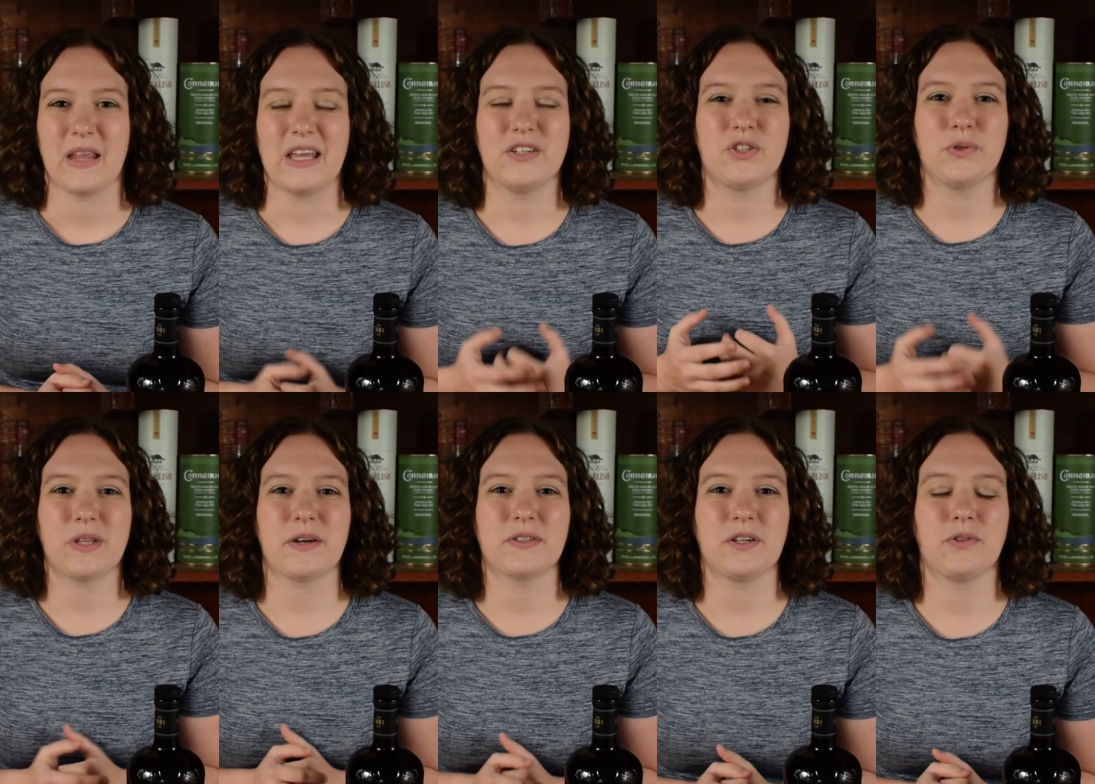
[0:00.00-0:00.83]
In
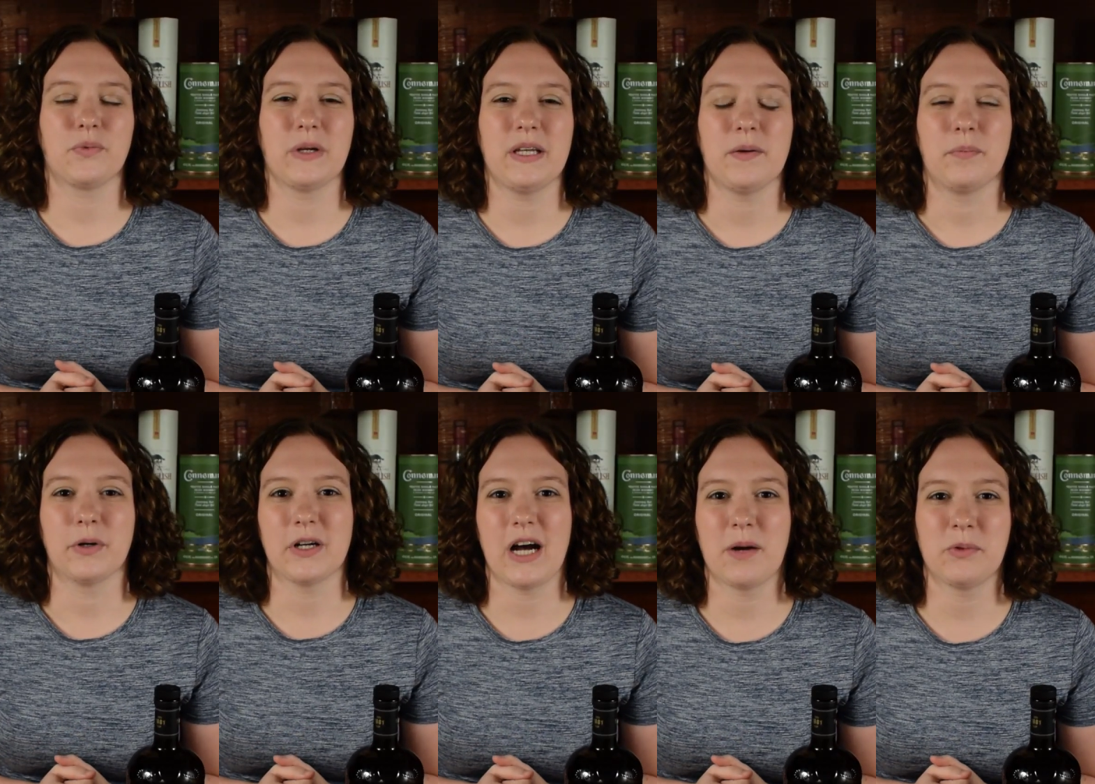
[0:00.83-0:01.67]
2003,
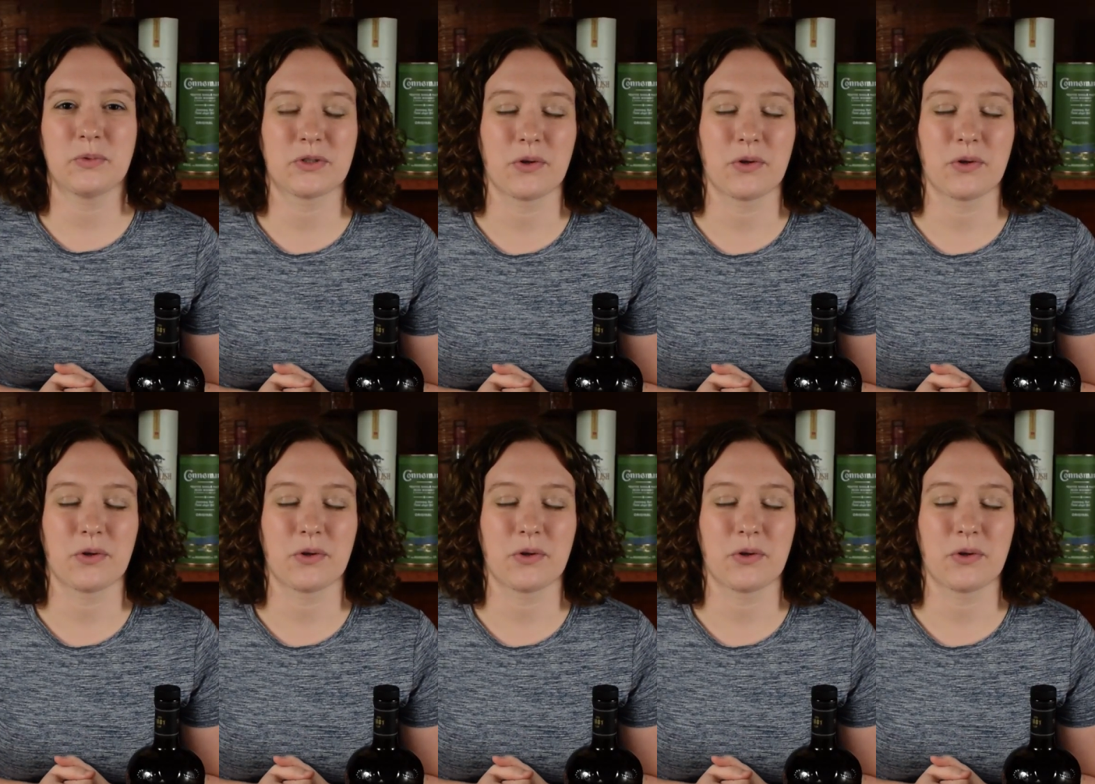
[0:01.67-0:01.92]
Bunnahabhain was